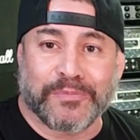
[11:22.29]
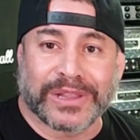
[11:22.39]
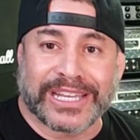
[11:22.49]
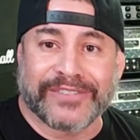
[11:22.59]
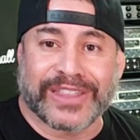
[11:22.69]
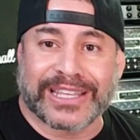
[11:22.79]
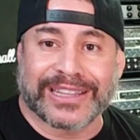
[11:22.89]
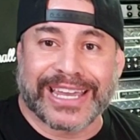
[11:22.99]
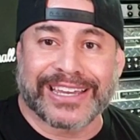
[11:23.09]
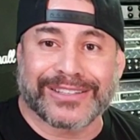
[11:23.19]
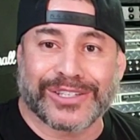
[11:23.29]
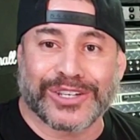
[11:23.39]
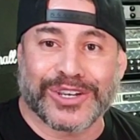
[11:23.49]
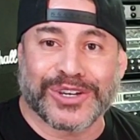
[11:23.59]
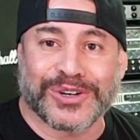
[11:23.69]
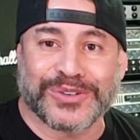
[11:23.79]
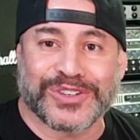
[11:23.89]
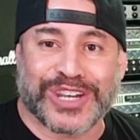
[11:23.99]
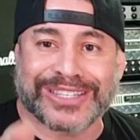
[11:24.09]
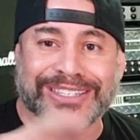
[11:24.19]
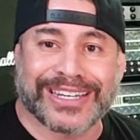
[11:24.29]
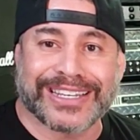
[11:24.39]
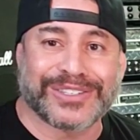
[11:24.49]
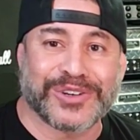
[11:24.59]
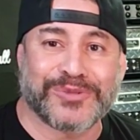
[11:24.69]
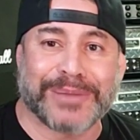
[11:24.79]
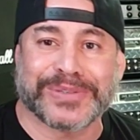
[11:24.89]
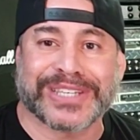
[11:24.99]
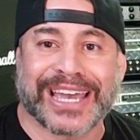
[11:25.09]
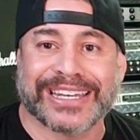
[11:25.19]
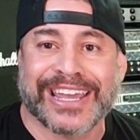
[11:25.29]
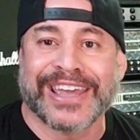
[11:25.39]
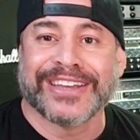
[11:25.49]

leave the link to Jet City's new website.